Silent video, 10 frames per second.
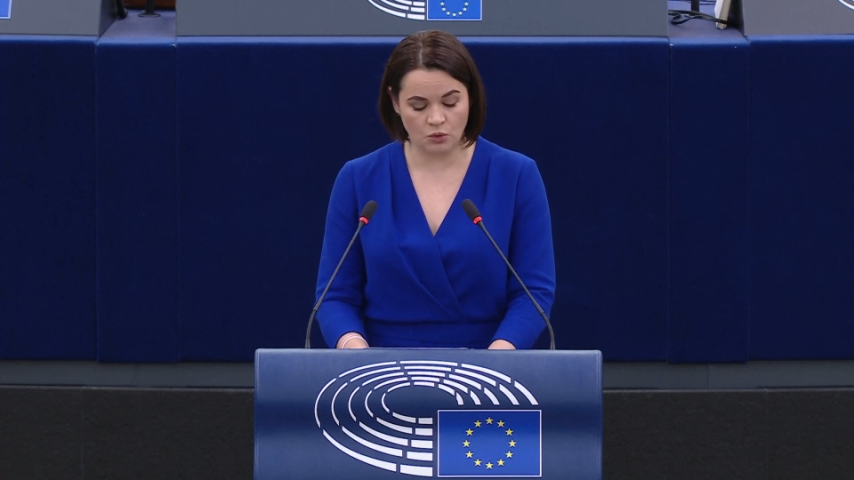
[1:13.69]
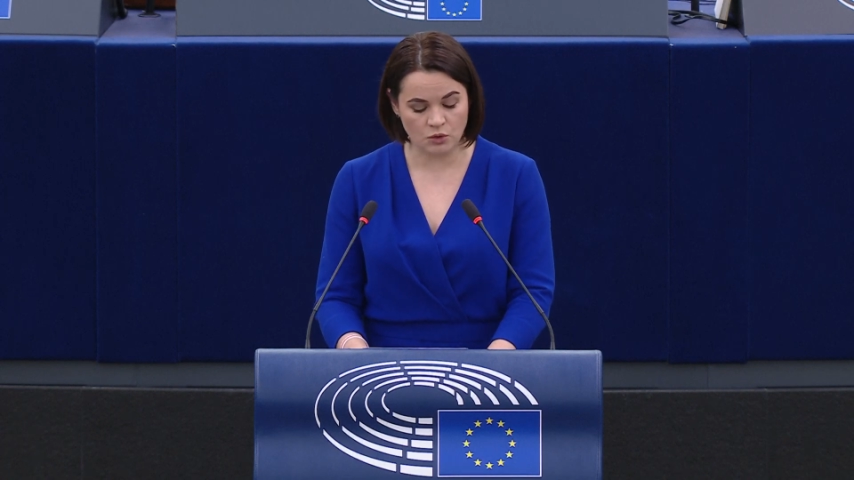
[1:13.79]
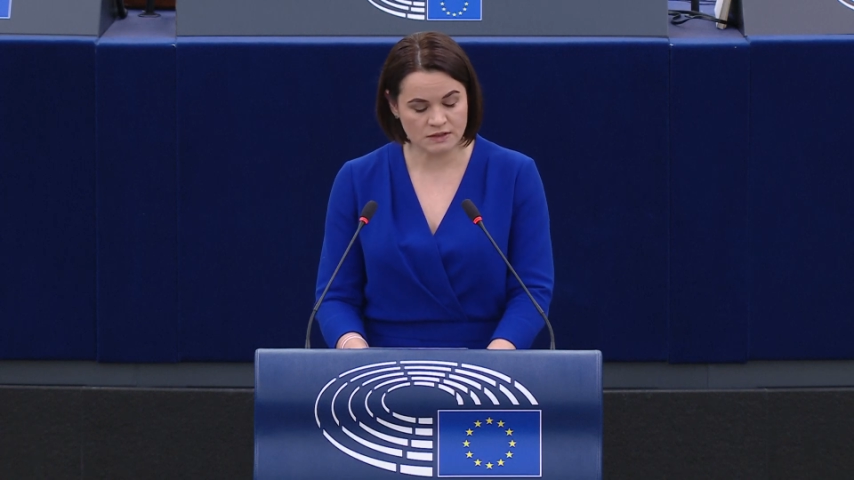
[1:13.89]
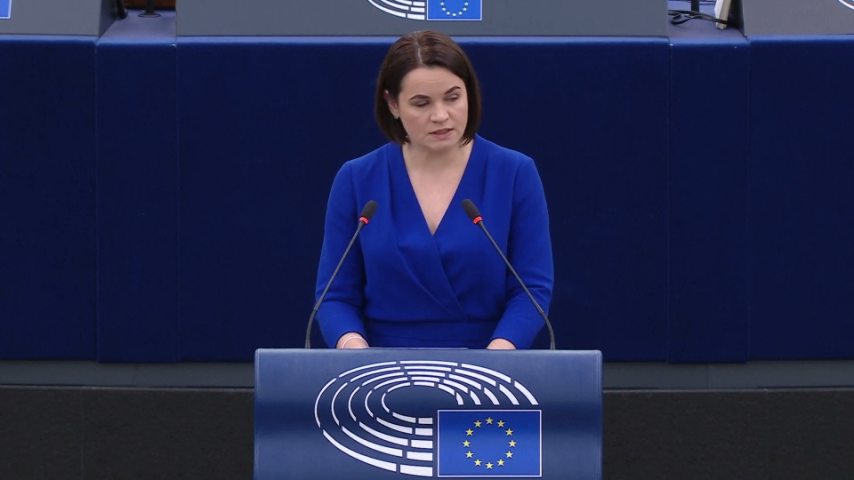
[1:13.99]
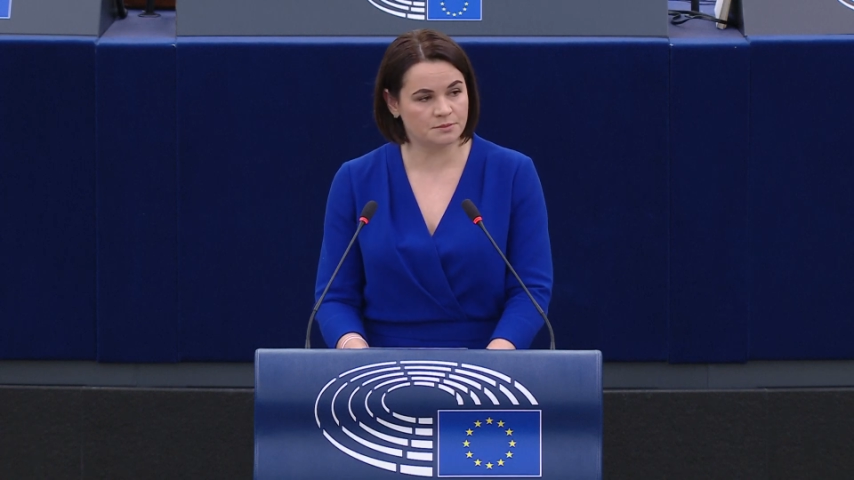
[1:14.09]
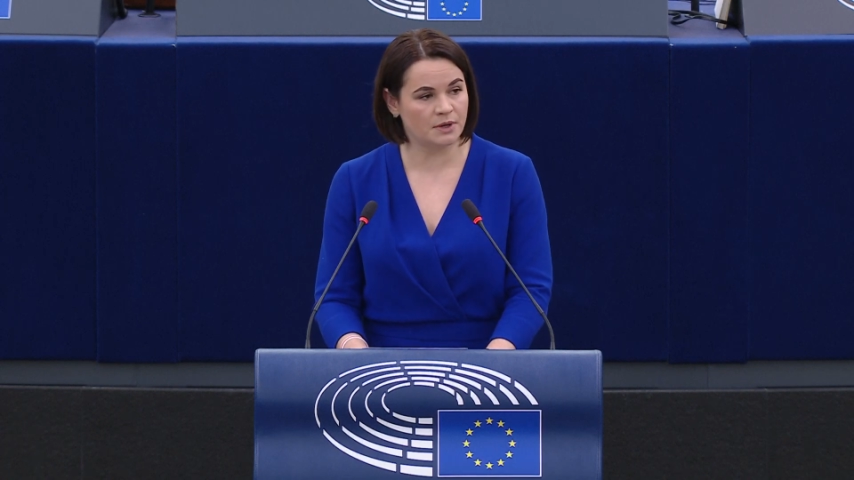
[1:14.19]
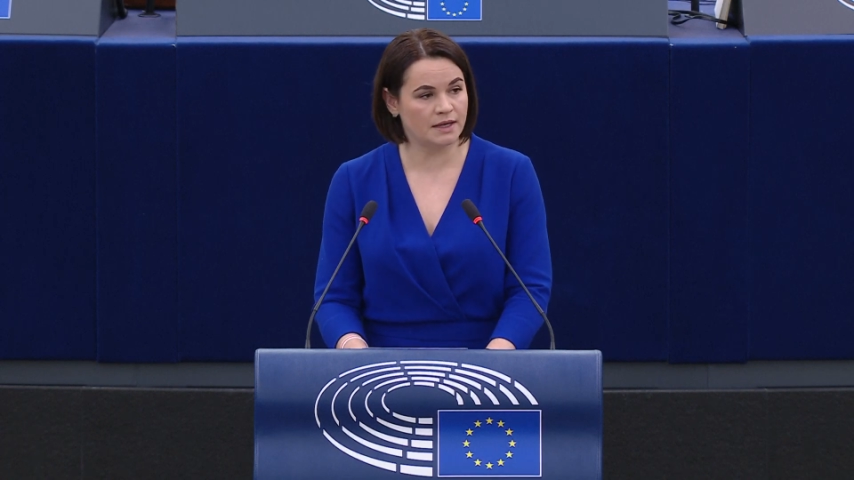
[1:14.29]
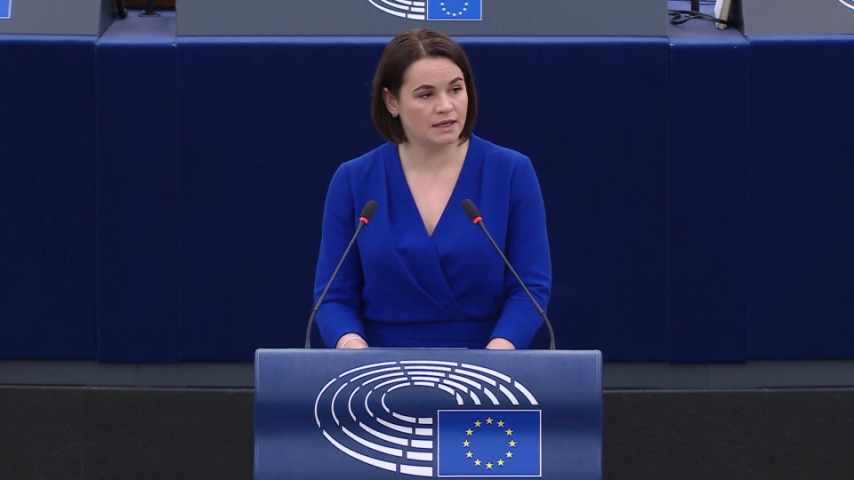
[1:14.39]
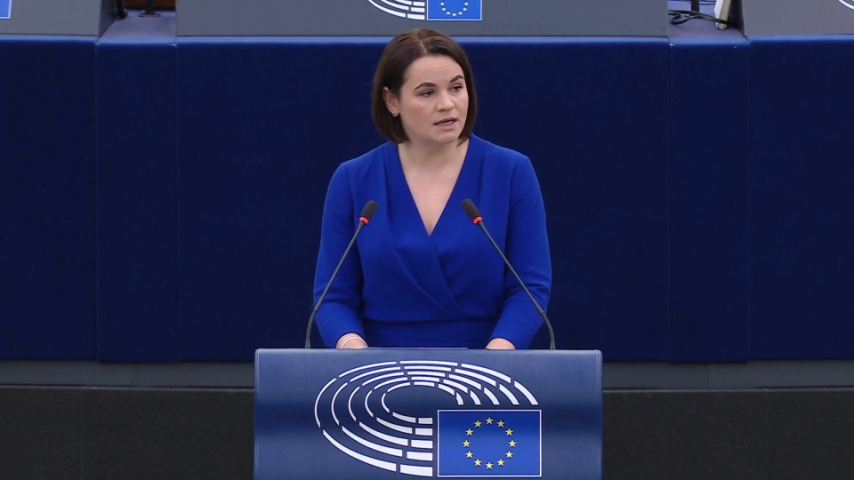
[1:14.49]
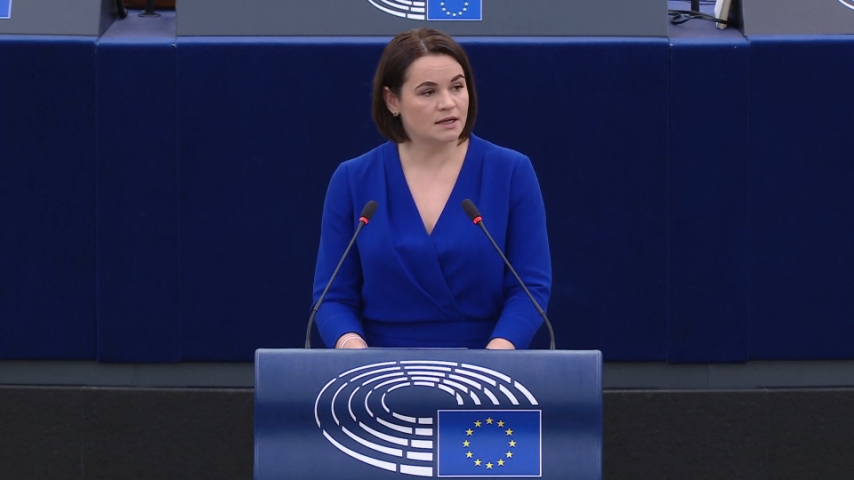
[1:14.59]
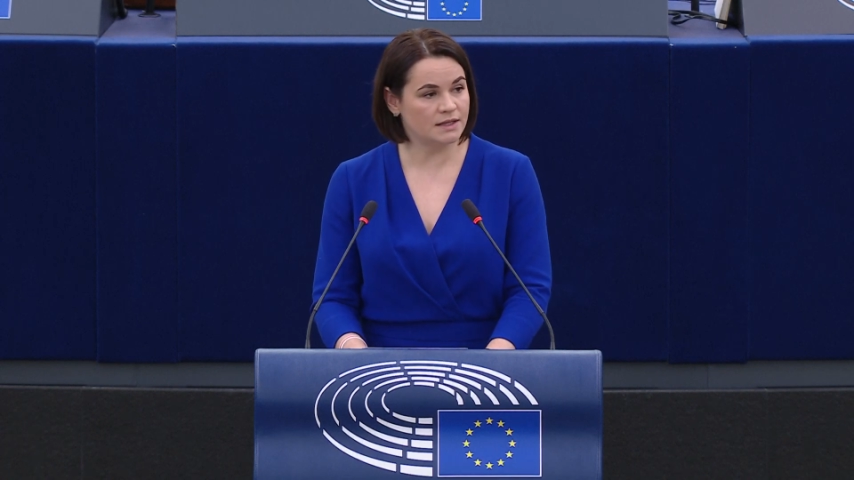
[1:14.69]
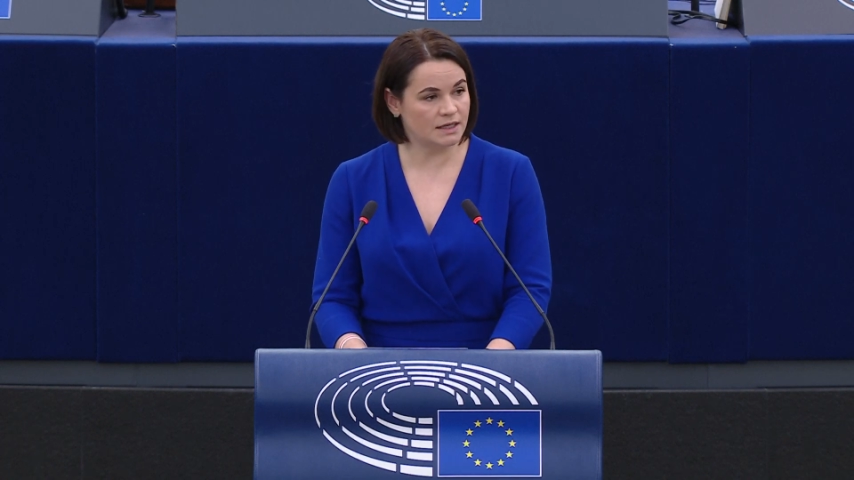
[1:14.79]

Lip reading: hosted by the